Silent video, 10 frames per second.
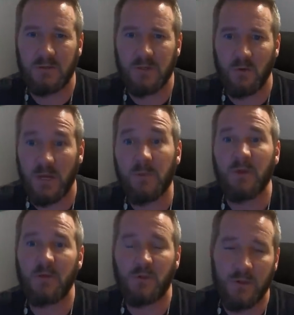So, in a
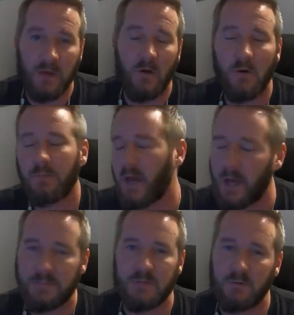pinch to get home,
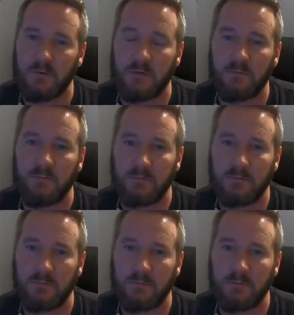absolutely.